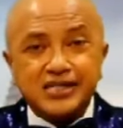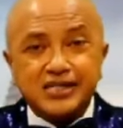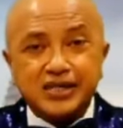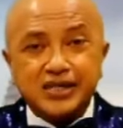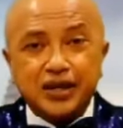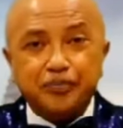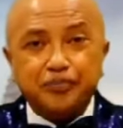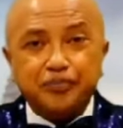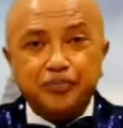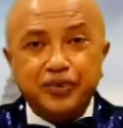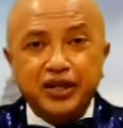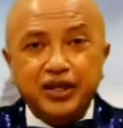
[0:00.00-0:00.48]

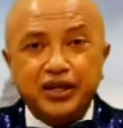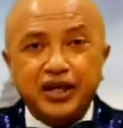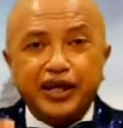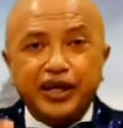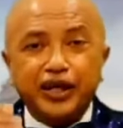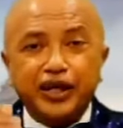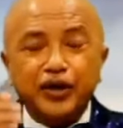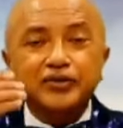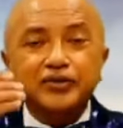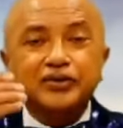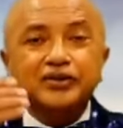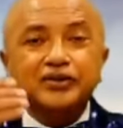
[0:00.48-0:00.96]
he said,
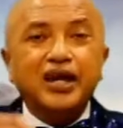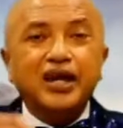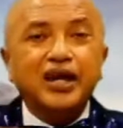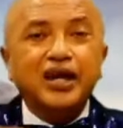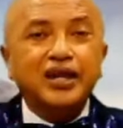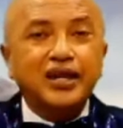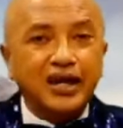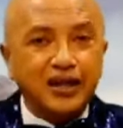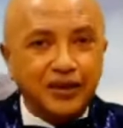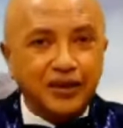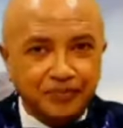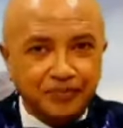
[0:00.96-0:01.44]
don't
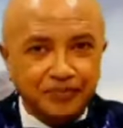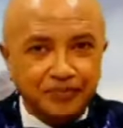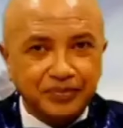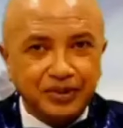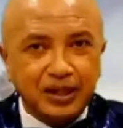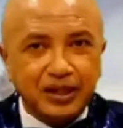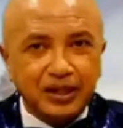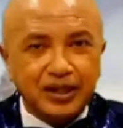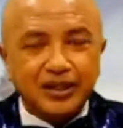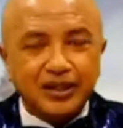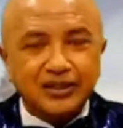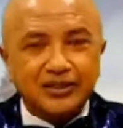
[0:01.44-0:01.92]
add
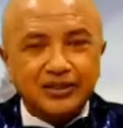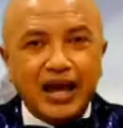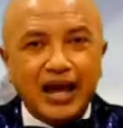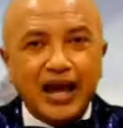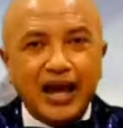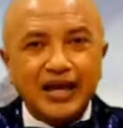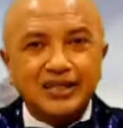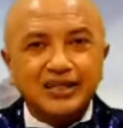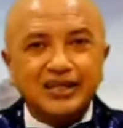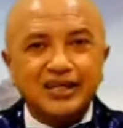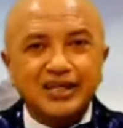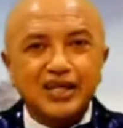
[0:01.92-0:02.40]

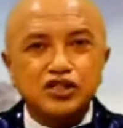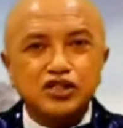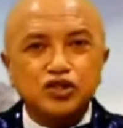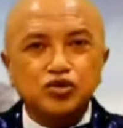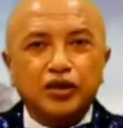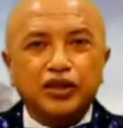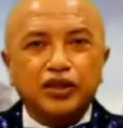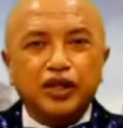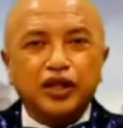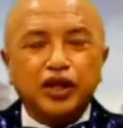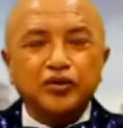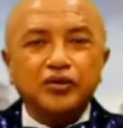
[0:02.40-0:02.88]
nor
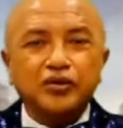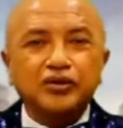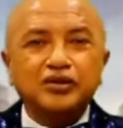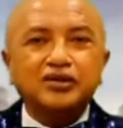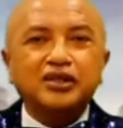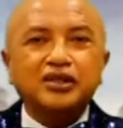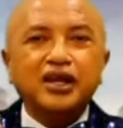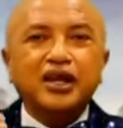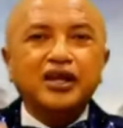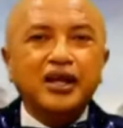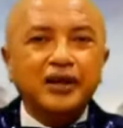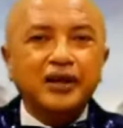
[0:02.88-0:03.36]

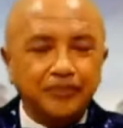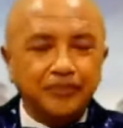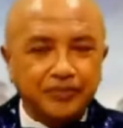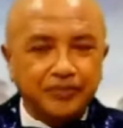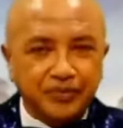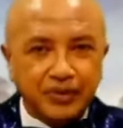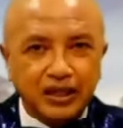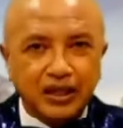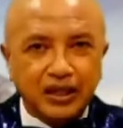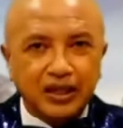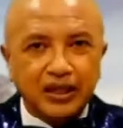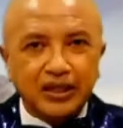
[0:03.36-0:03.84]

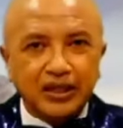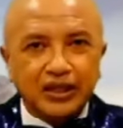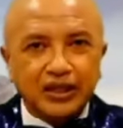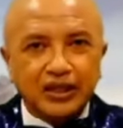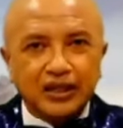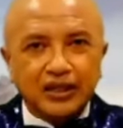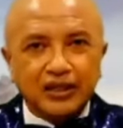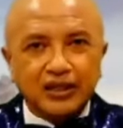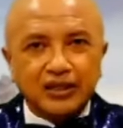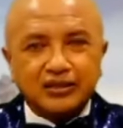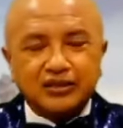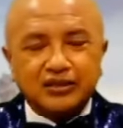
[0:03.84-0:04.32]

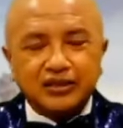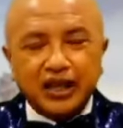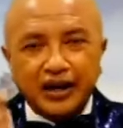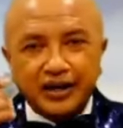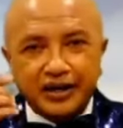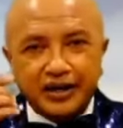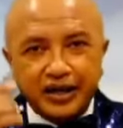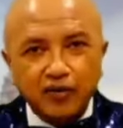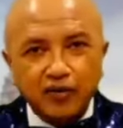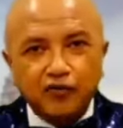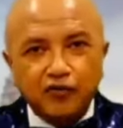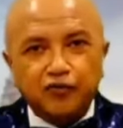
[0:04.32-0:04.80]
subtract the
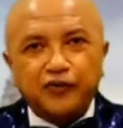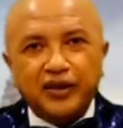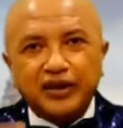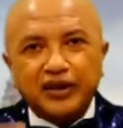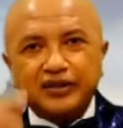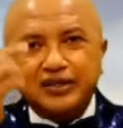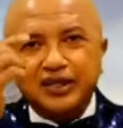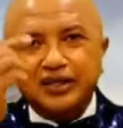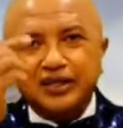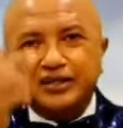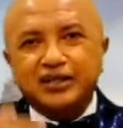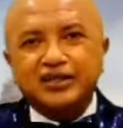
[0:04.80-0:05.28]
words.
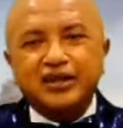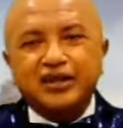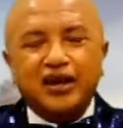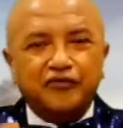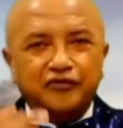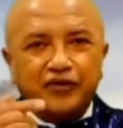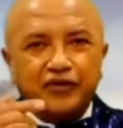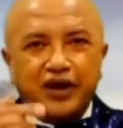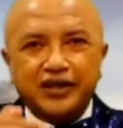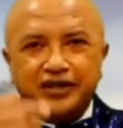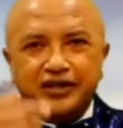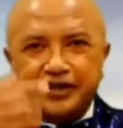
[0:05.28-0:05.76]

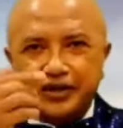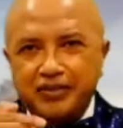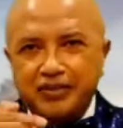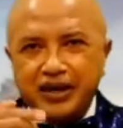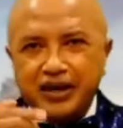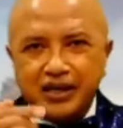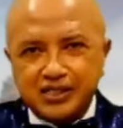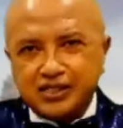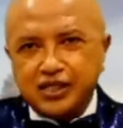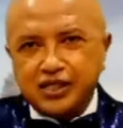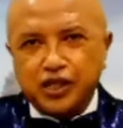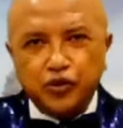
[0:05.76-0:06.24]
Be careful,
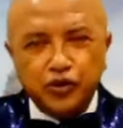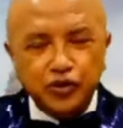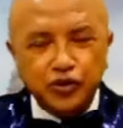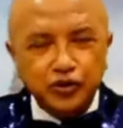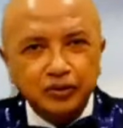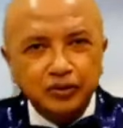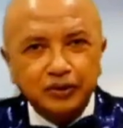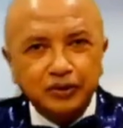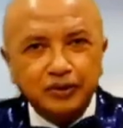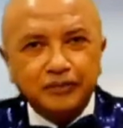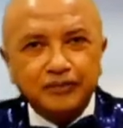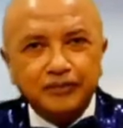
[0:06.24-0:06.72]
because that is
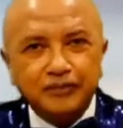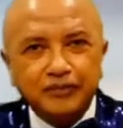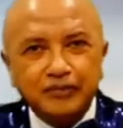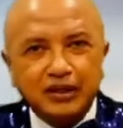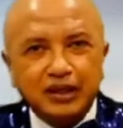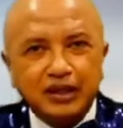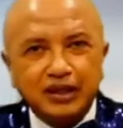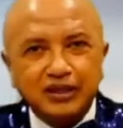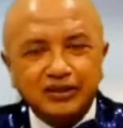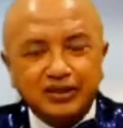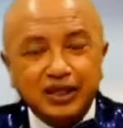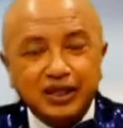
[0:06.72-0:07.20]
the
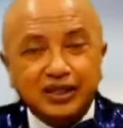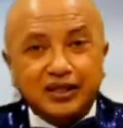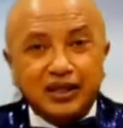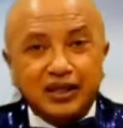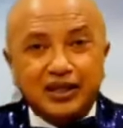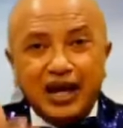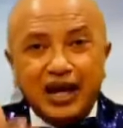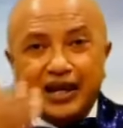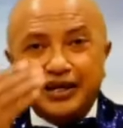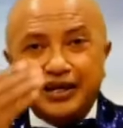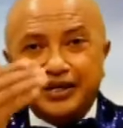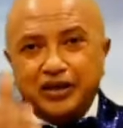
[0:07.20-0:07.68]
command of your
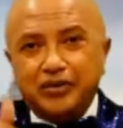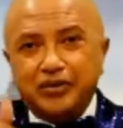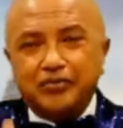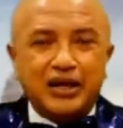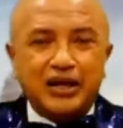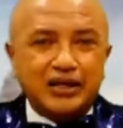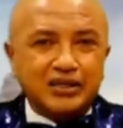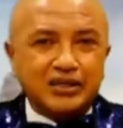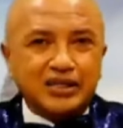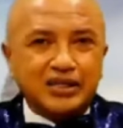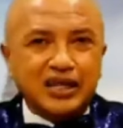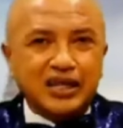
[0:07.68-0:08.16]
God,
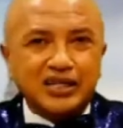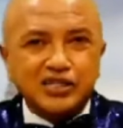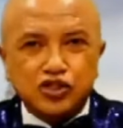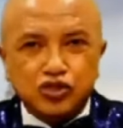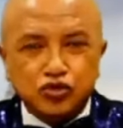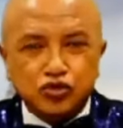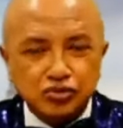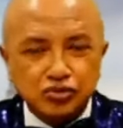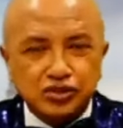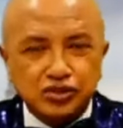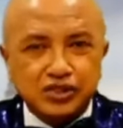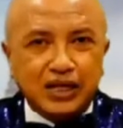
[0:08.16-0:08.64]
the God
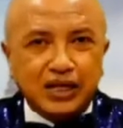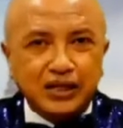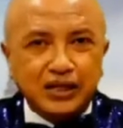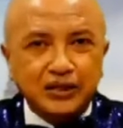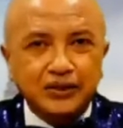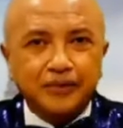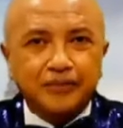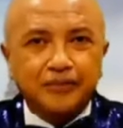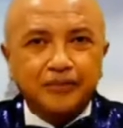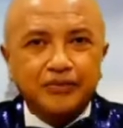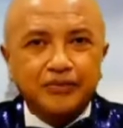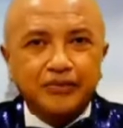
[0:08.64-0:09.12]
of
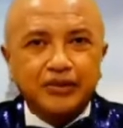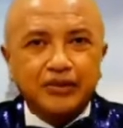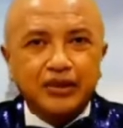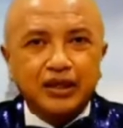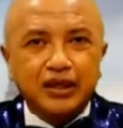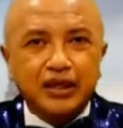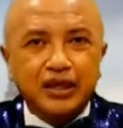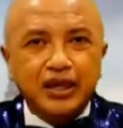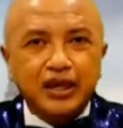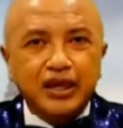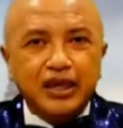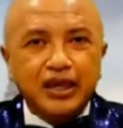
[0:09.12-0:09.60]

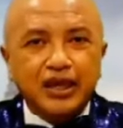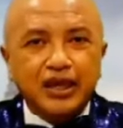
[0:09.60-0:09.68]
Jews.